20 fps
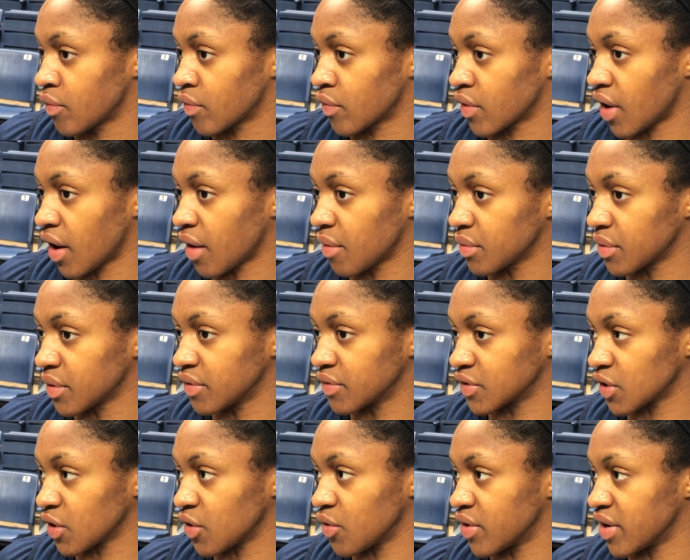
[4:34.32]
I believe
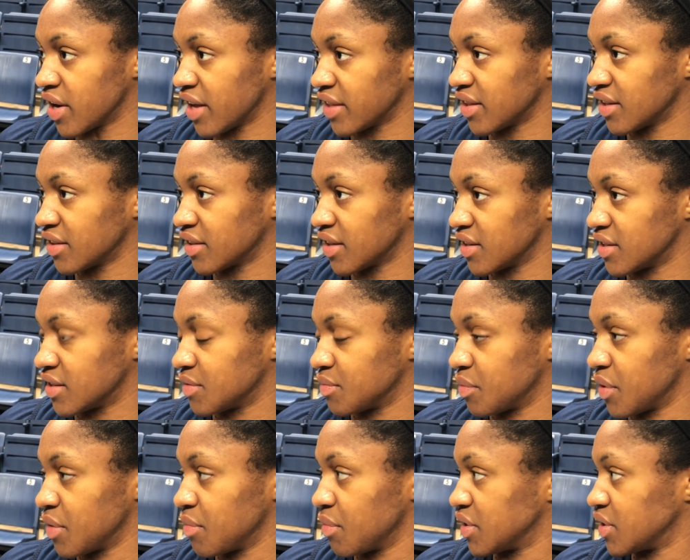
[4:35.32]
so, and I think that's
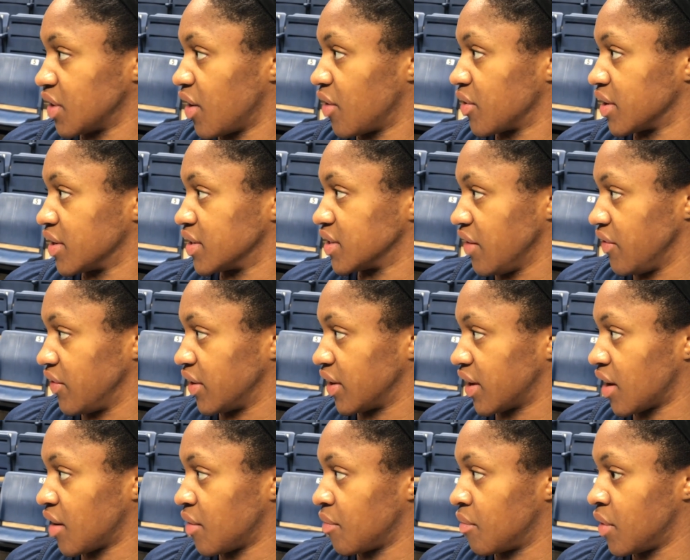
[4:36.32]
pretty much how it is every
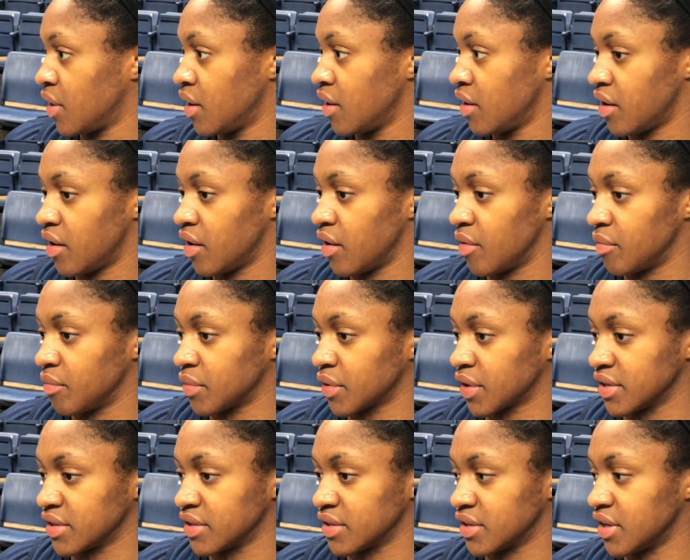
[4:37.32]
game,
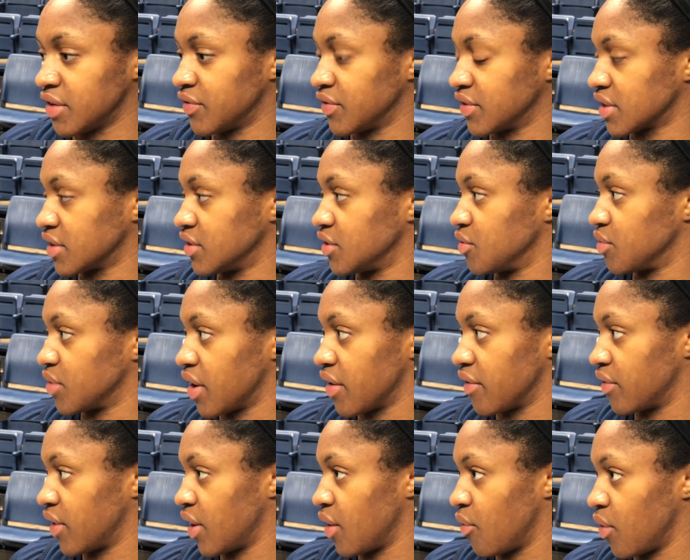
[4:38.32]
because the defense can do
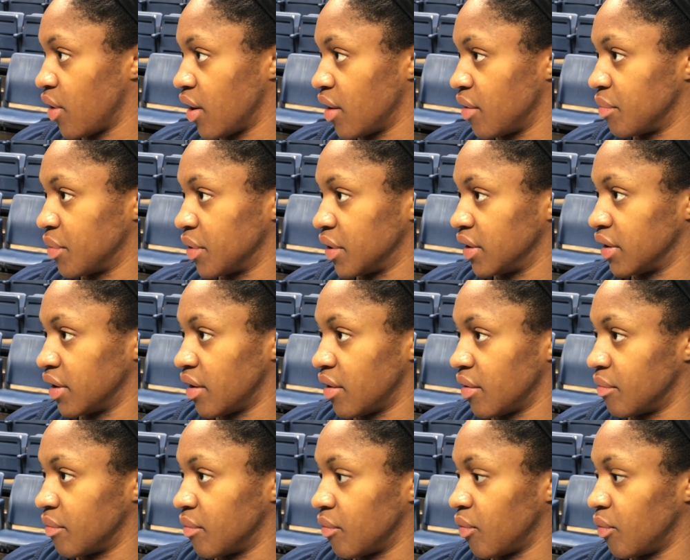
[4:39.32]
whatever they want, but
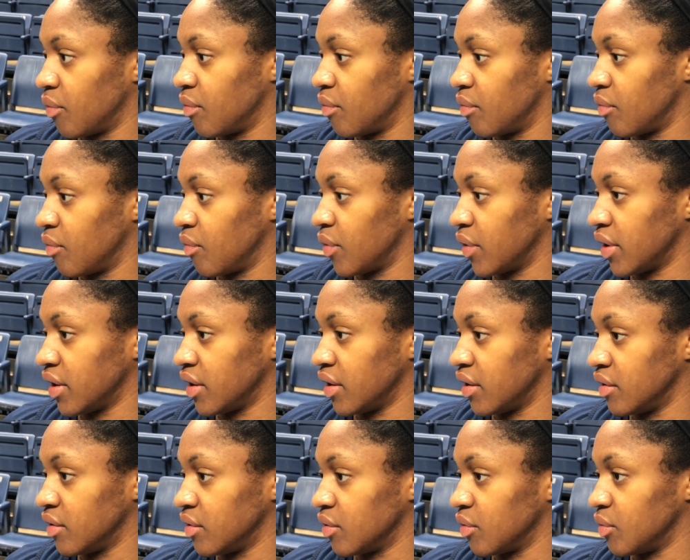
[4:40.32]

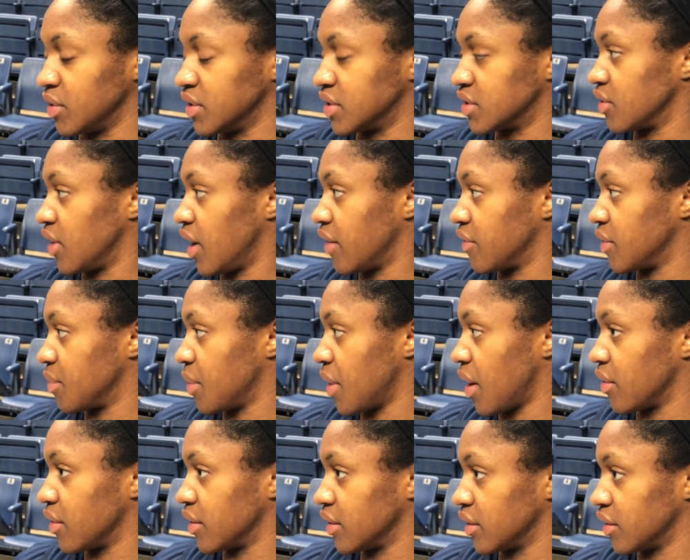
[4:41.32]
we still have the
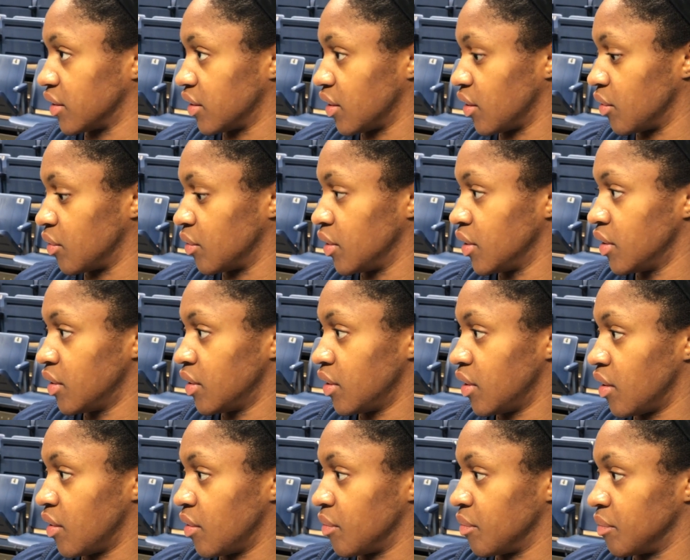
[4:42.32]
power to, you
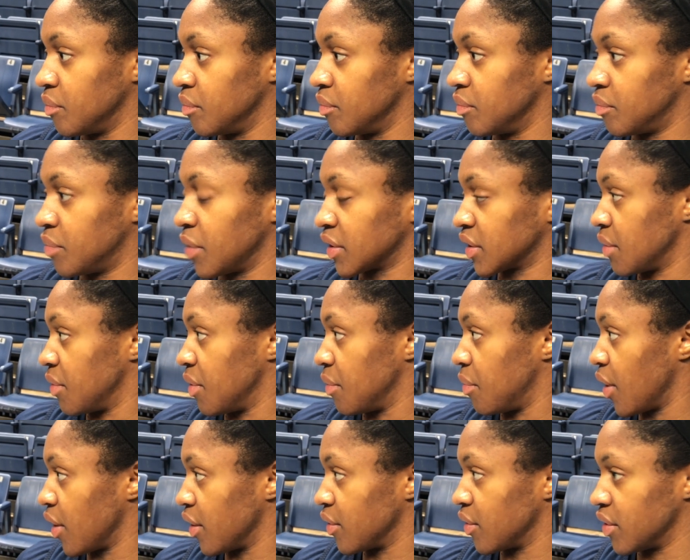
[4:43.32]
know, pick them
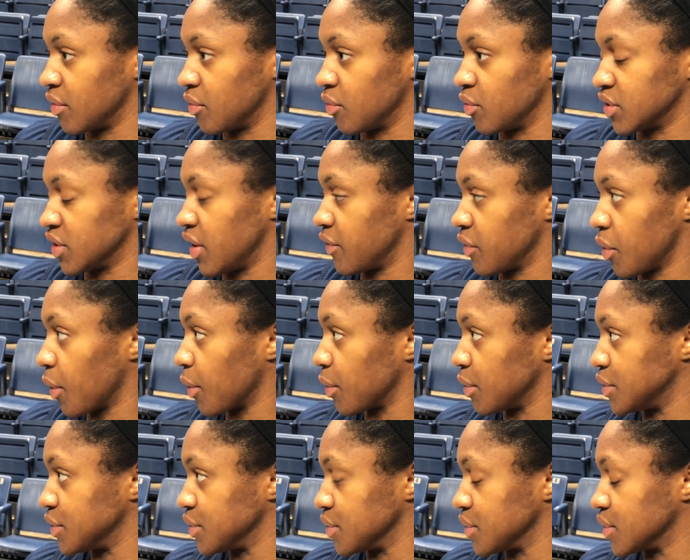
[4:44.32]
apart in whichever way
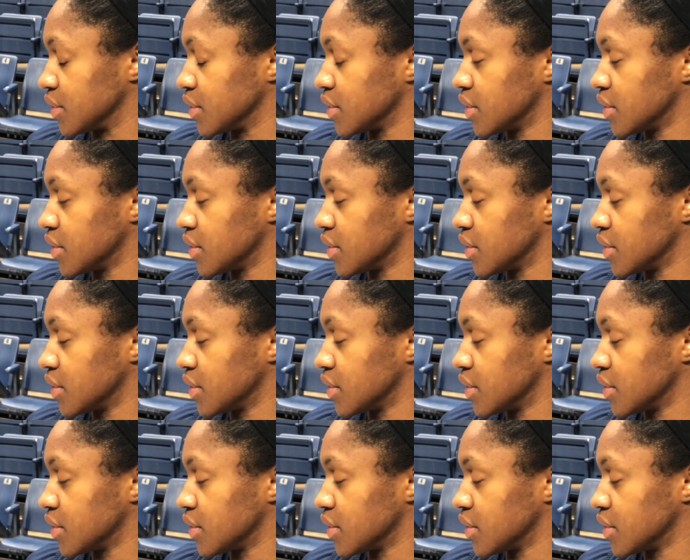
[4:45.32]
we choose.